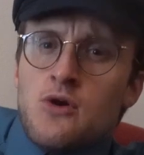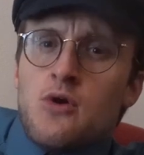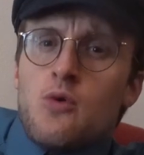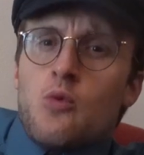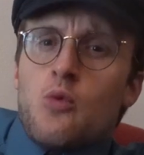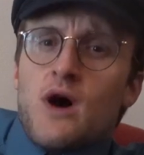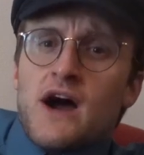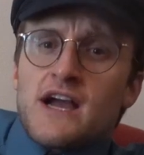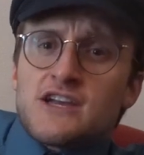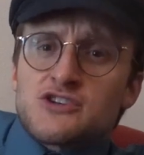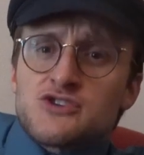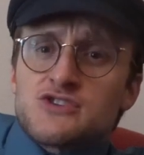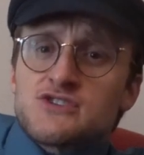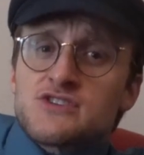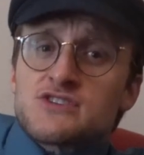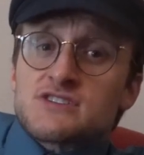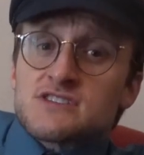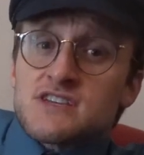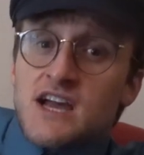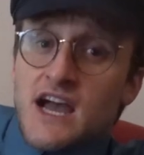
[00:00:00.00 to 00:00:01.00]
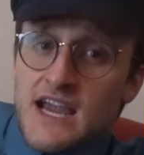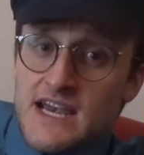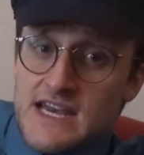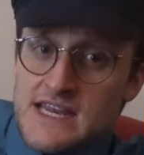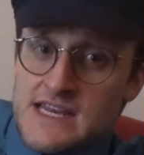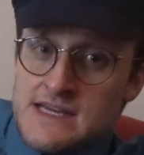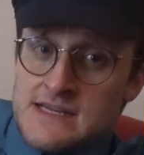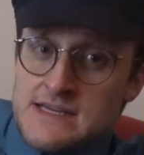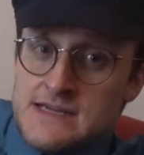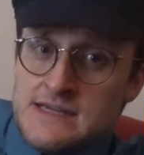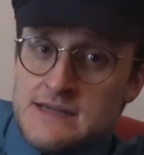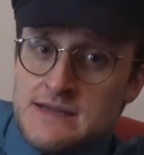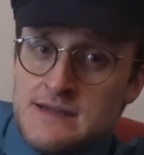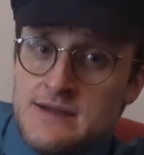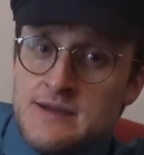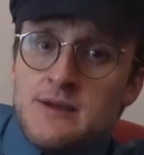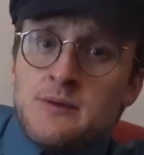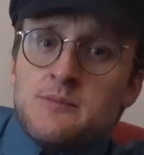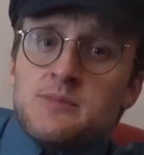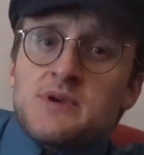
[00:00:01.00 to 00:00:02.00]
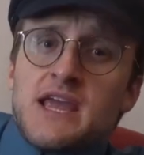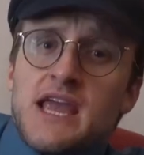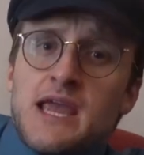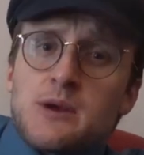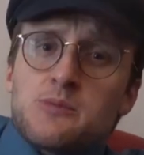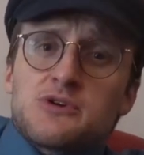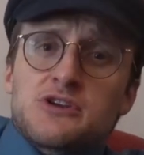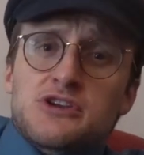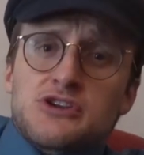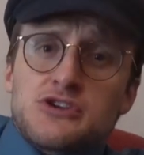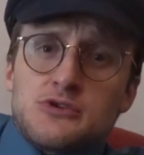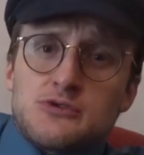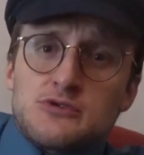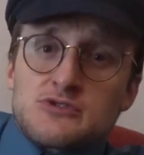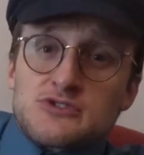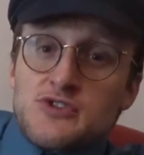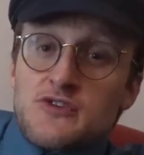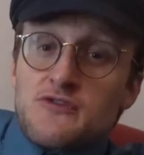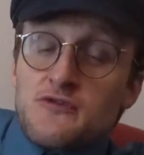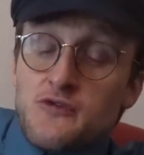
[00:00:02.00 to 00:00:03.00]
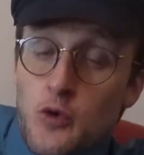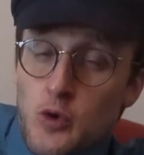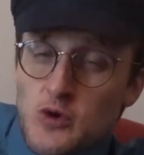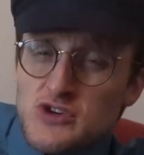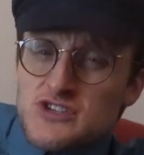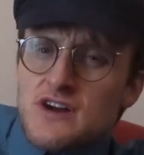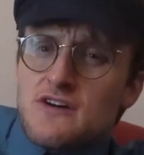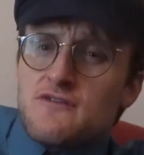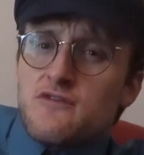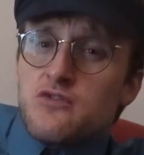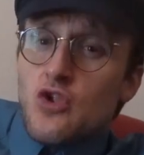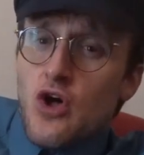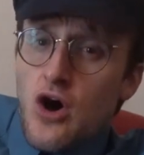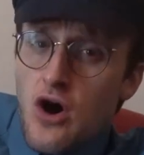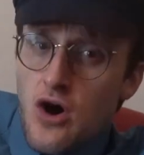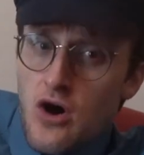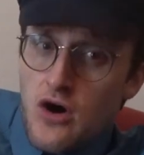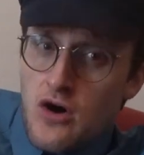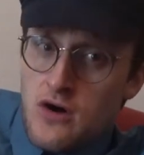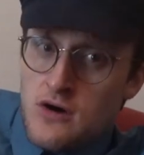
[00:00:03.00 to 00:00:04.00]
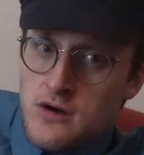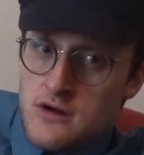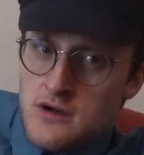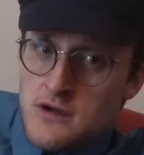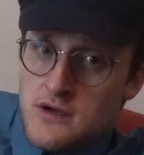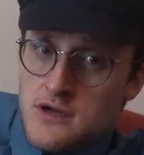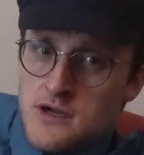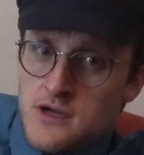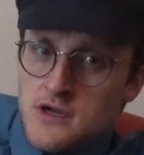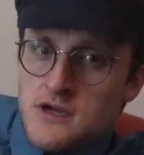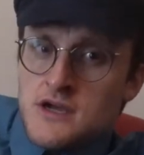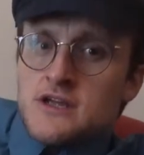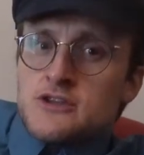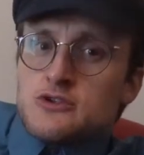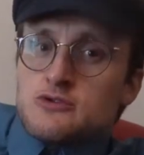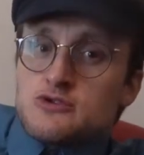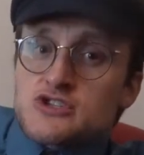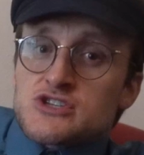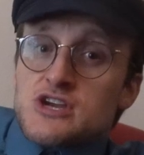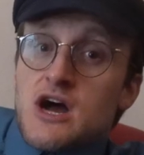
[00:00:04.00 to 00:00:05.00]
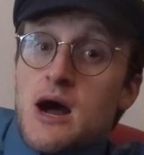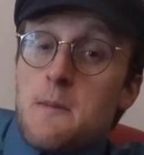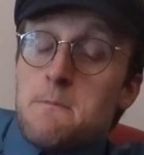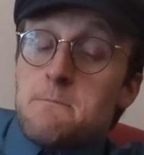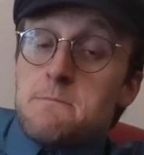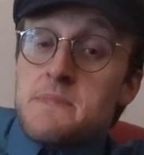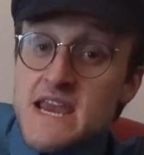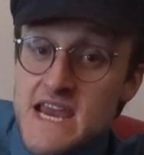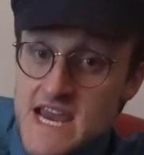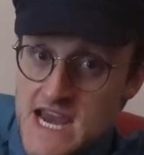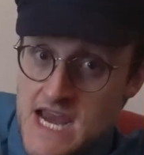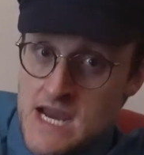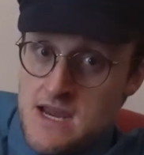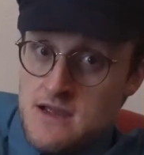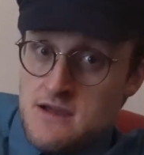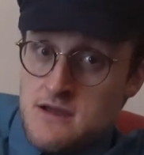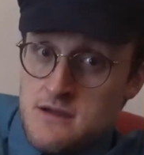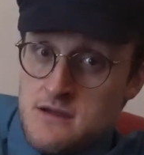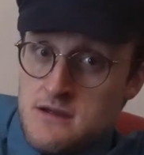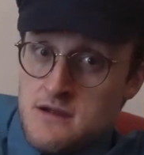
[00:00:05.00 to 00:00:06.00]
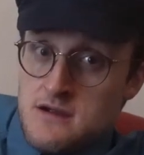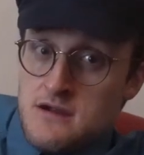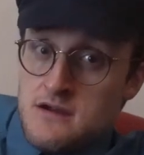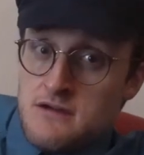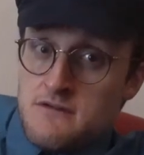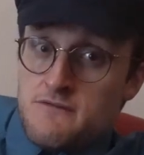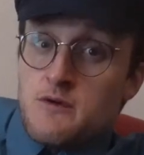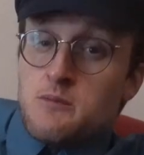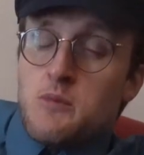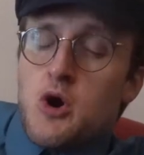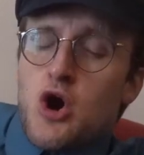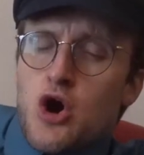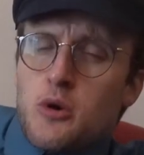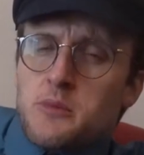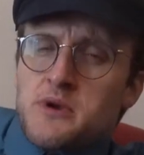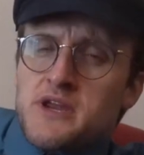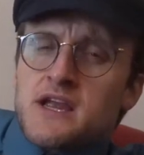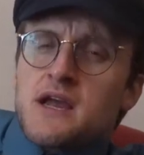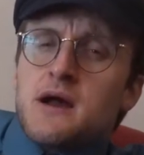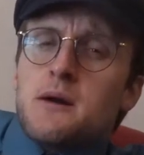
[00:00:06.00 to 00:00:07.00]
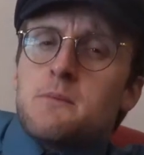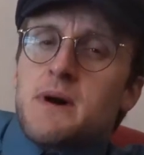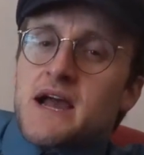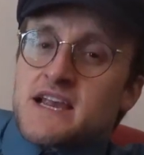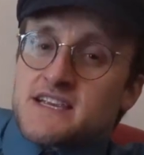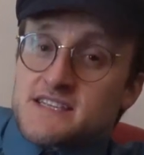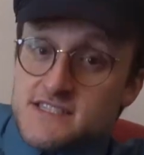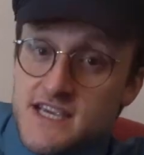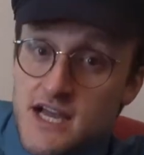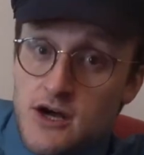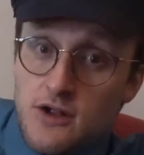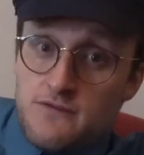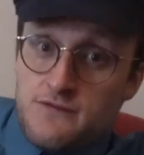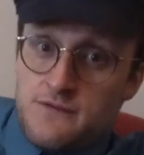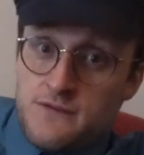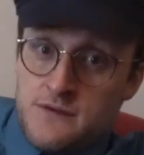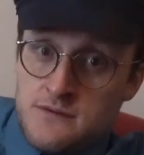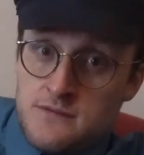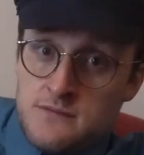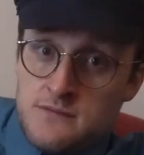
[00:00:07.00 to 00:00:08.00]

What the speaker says: Why should society be able to use the force of law to stop me from harming myself?